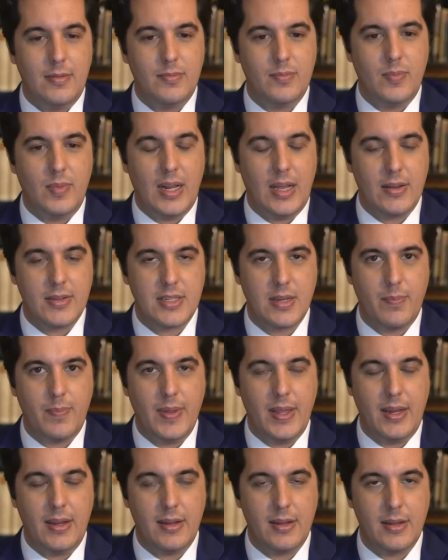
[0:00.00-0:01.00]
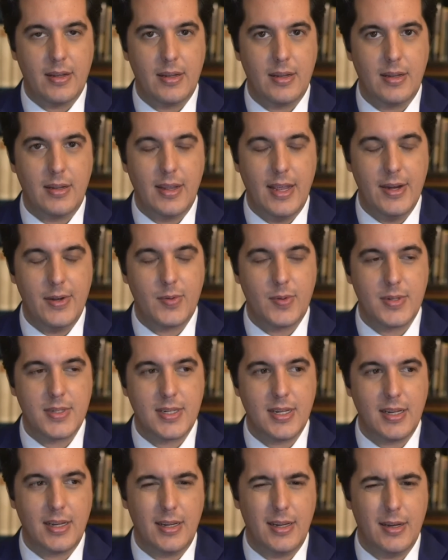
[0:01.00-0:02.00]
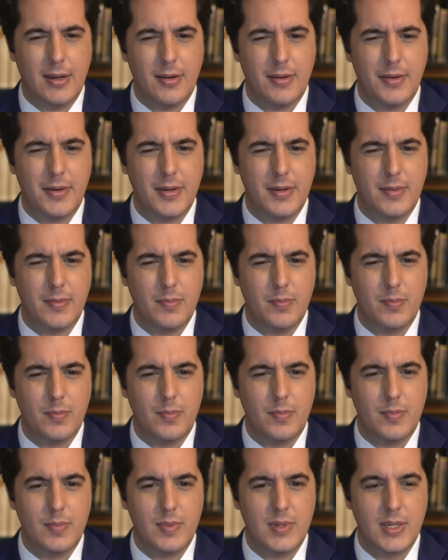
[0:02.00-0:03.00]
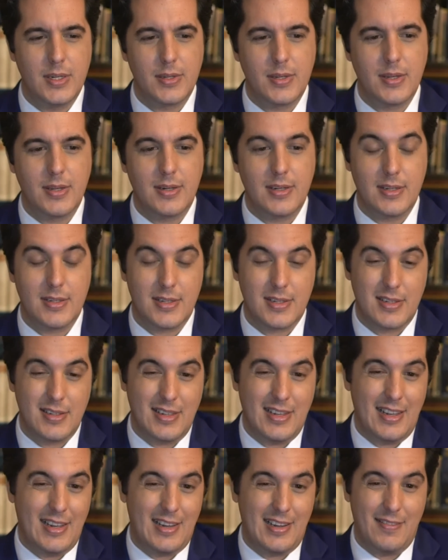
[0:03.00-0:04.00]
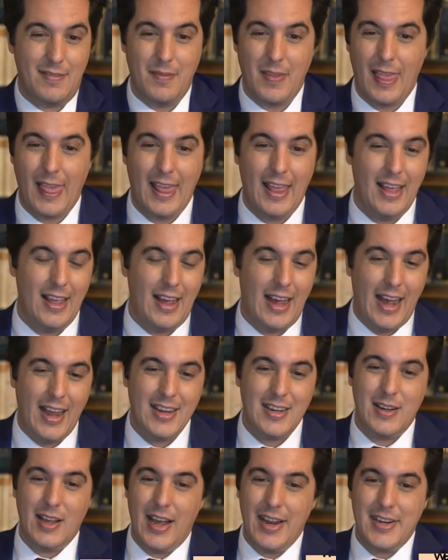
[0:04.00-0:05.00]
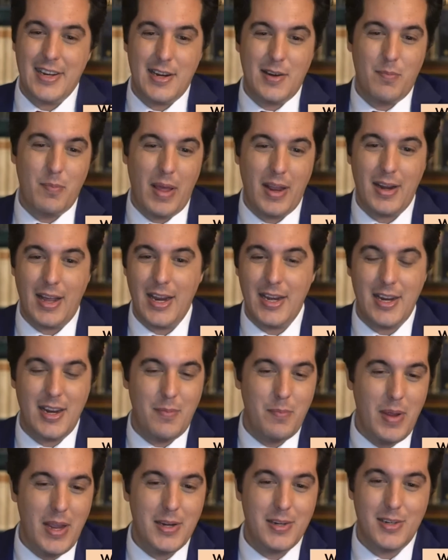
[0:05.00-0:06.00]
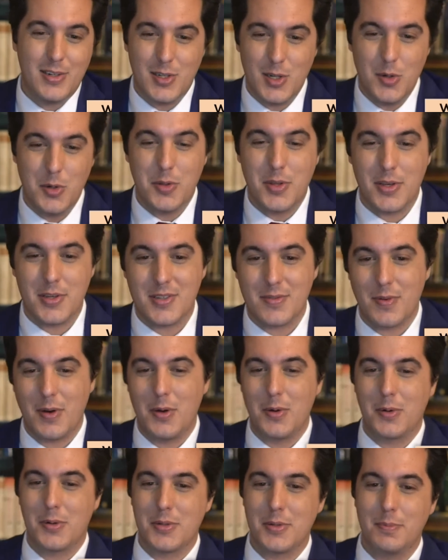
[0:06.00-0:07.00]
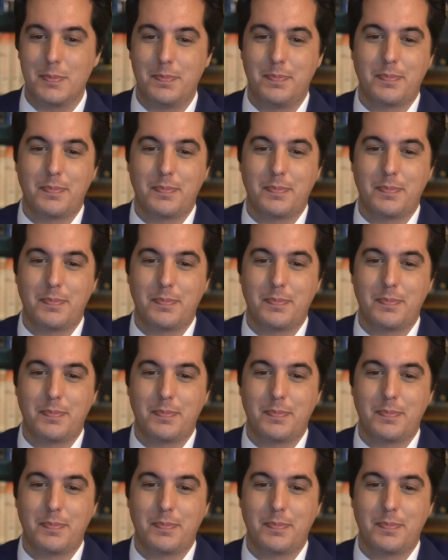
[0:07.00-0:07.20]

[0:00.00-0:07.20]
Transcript: Now, something interesting here, and just like, I didn't mean to do this, folks.